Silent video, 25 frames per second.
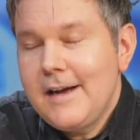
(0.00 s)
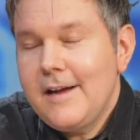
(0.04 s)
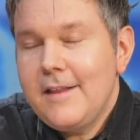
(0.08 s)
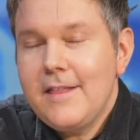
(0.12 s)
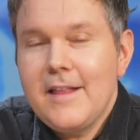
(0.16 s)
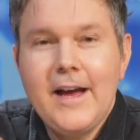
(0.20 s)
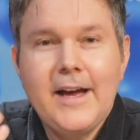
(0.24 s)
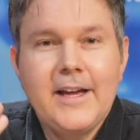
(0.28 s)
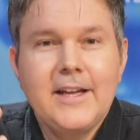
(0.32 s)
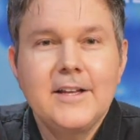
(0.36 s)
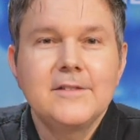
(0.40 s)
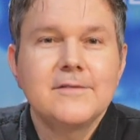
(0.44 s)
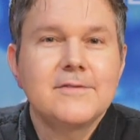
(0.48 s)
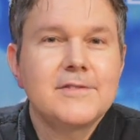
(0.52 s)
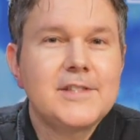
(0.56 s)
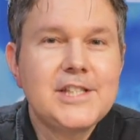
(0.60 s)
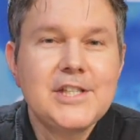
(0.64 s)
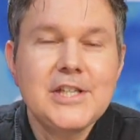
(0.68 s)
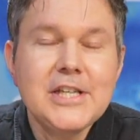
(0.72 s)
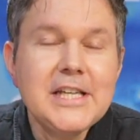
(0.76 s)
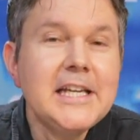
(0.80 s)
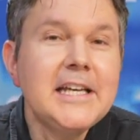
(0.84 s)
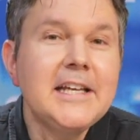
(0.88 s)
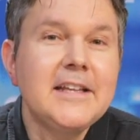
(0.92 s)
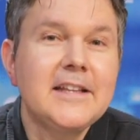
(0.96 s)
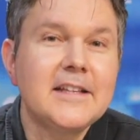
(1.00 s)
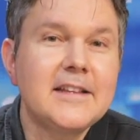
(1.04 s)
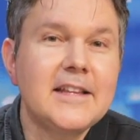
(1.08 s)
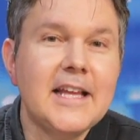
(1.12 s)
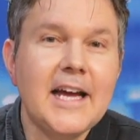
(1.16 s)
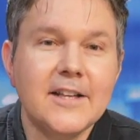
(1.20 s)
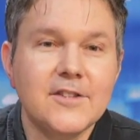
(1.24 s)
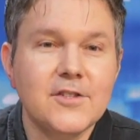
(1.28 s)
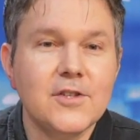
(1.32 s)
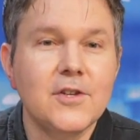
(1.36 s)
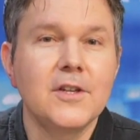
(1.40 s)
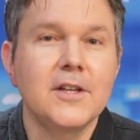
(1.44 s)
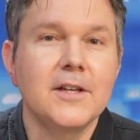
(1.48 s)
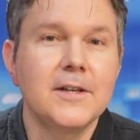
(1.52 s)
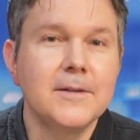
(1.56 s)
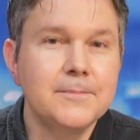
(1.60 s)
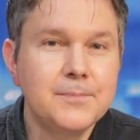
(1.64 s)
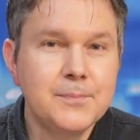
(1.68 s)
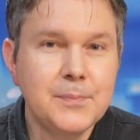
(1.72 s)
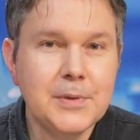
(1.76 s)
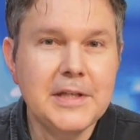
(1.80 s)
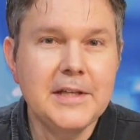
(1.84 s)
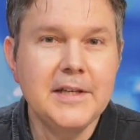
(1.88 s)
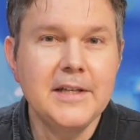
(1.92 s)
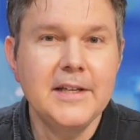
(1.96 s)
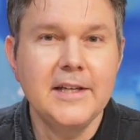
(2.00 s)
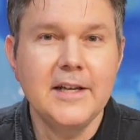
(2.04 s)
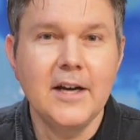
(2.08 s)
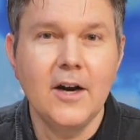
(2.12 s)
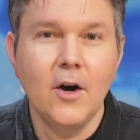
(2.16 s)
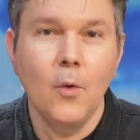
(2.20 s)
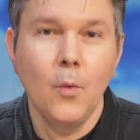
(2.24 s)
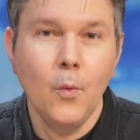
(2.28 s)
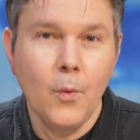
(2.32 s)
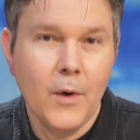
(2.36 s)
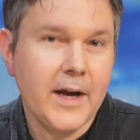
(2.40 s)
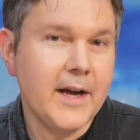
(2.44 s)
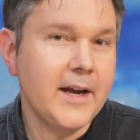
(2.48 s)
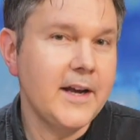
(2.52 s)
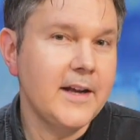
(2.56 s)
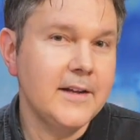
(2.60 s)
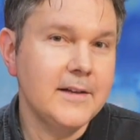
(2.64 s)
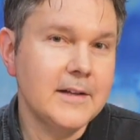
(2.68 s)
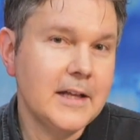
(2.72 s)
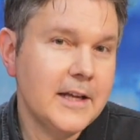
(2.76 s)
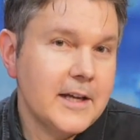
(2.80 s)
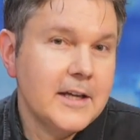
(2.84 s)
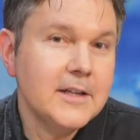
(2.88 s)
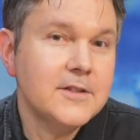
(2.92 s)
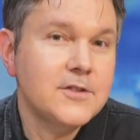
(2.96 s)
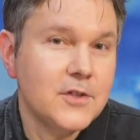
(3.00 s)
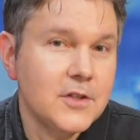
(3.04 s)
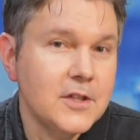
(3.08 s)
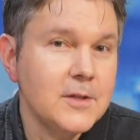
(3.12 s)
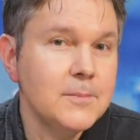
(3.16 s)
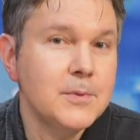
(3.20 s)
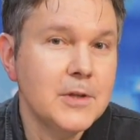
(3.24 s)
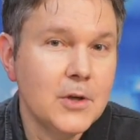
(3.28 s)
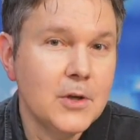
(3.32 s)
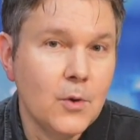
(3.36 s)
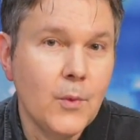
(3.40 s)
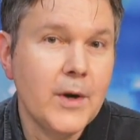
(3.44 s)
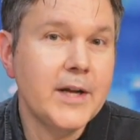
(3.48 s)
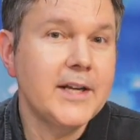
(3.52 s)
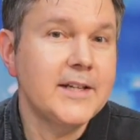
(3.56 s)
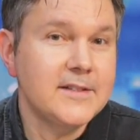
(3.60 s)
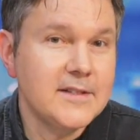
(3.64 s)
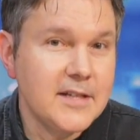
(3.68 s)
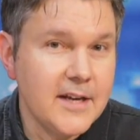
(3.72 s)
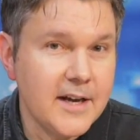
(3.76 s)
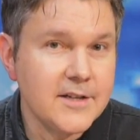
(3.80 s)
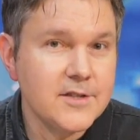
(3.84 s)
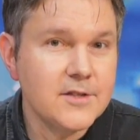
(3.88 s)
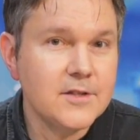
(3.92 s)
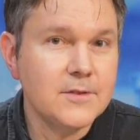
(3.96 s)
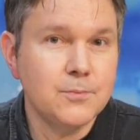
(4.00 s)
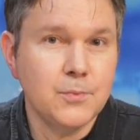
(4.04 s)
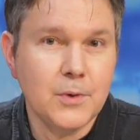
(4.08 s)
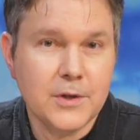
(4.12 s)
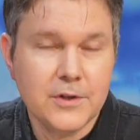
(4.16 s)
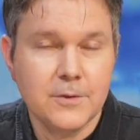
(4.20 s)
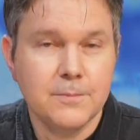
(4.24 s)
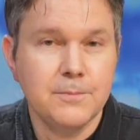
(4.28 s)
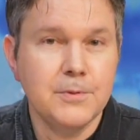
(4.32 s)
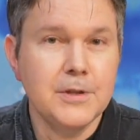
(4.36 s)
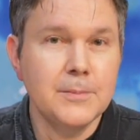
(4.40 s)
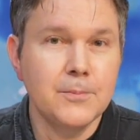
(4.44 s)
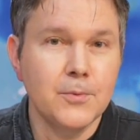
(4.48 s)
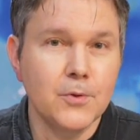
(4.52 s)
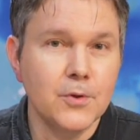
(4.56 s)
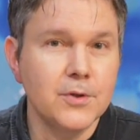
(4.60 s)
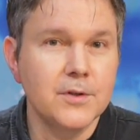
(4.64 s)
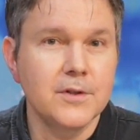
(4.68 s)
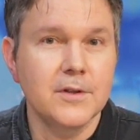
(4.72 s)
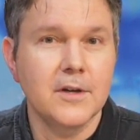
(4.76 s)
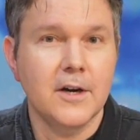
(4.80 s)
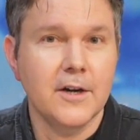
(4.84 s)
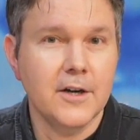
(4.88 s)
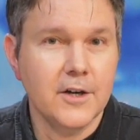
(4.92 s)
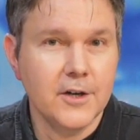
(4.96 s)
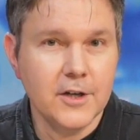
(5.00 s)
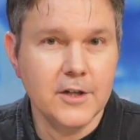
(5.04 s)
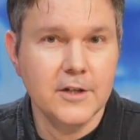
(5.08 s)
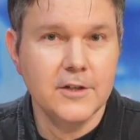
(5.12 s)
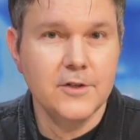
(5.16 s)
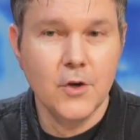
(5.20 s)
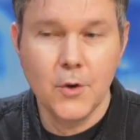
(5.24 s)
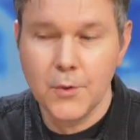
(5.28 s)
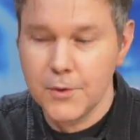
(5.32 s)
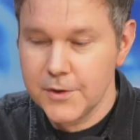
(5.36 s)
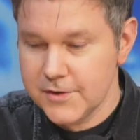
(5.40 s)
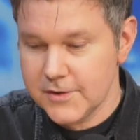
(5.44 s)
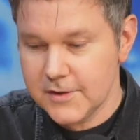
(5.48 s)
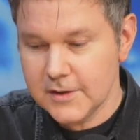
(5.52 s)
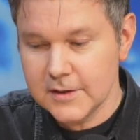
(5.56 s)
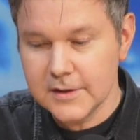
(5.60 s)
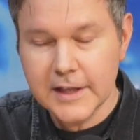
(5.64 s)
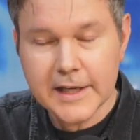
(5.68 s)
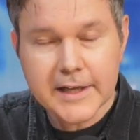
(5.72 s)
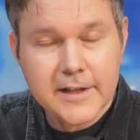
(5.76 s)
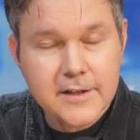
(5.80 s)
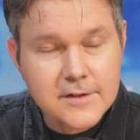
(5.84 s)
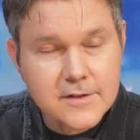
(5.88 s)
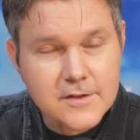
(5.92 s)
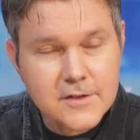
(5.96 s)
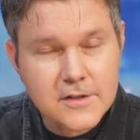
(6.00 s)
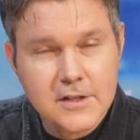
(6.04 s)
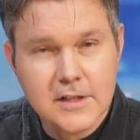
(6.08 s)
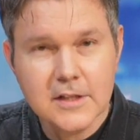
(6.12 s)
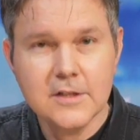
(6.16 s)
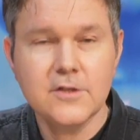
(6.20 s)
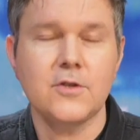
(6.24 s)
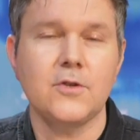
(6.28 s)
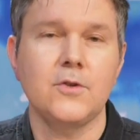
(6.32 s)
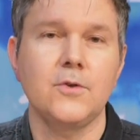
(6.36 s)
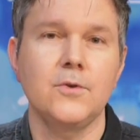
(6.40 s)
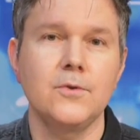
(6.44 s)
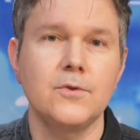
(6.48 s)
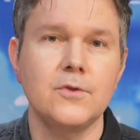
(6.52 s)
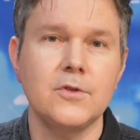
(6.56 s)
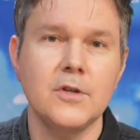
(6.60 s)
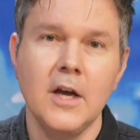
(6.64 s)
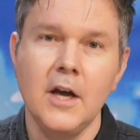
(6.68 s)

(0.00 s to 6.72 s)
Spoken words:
I can see that that's going to be a way, it's going to be a way to test whether people are going to notice the latency issues,